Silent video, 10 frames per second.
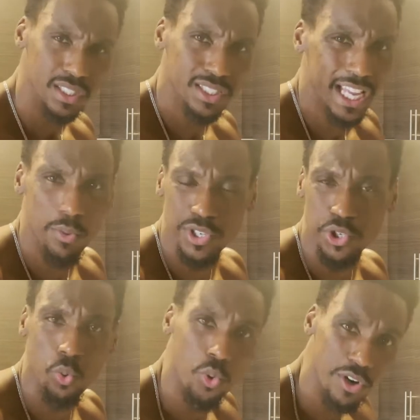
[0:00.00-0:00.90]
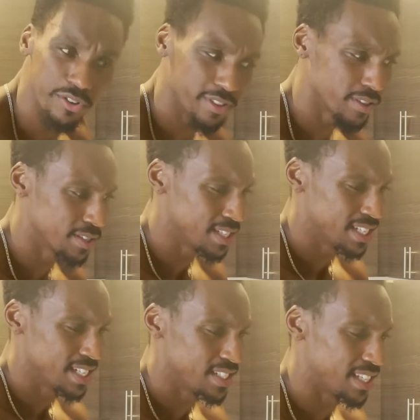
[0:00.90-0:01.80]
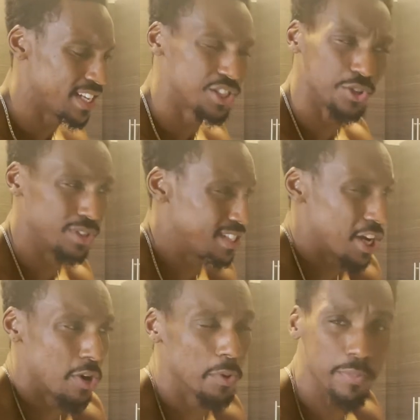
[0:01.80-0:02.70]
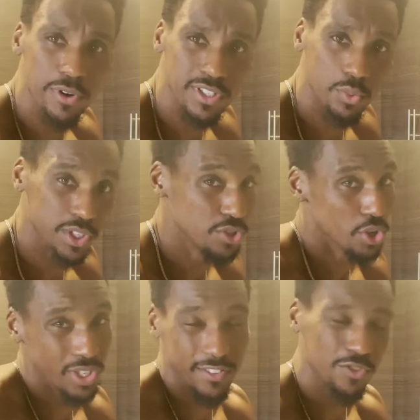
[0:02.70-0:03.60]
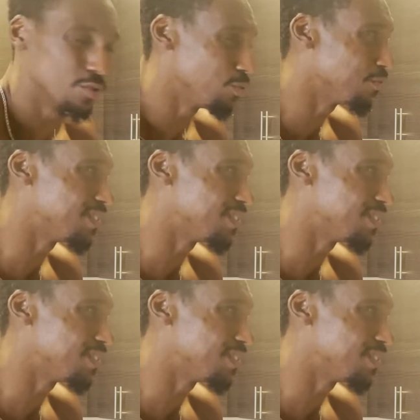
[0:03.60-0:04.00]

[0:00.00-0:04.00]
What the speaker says: say what you're worth. Say if you're a terrible person when you know that you've